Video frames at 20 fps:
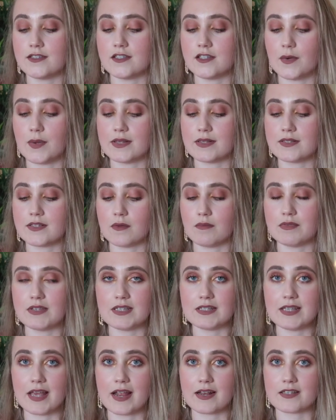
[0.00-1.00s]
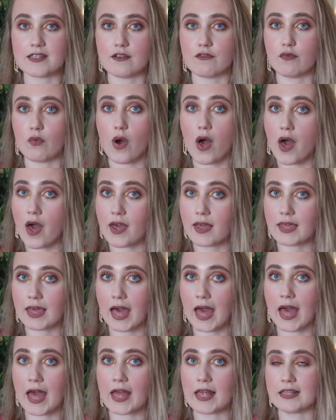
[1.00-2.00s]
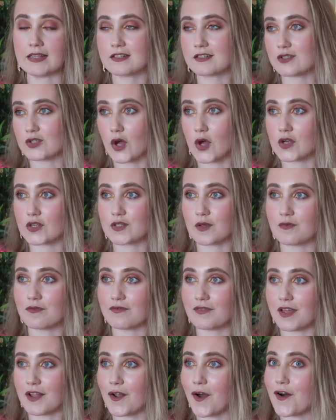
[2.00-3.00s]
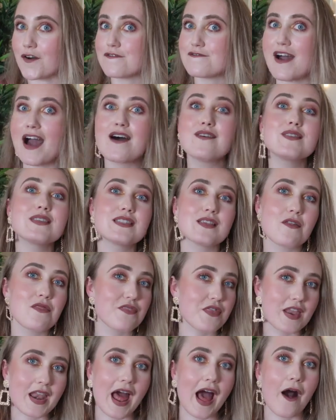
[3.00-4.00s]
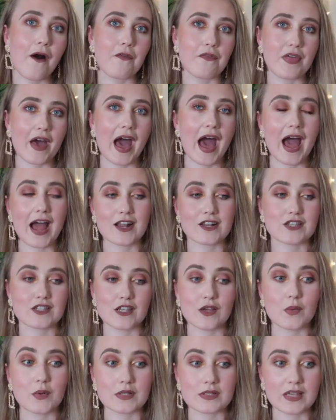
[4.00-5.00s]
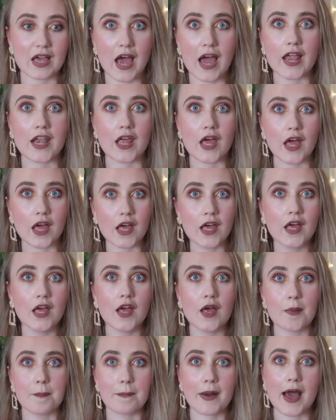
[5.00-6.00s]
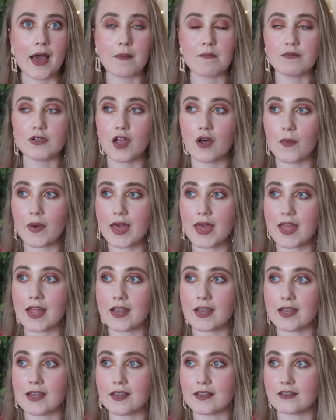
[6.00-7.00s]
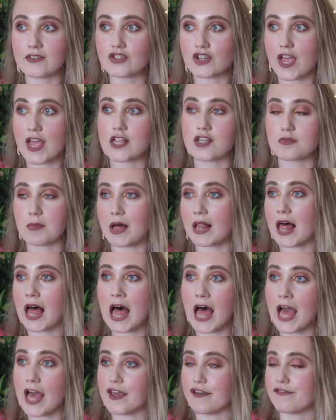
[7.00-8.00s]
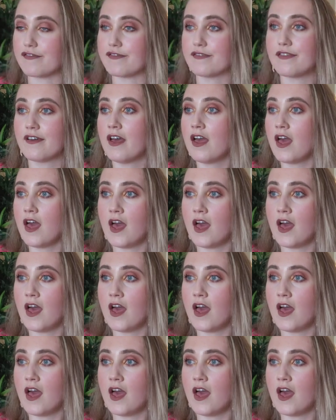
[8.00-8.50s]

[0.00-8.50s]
doing some detective work and saw something or found something out that actually was kind of mind-blowing, changed my life.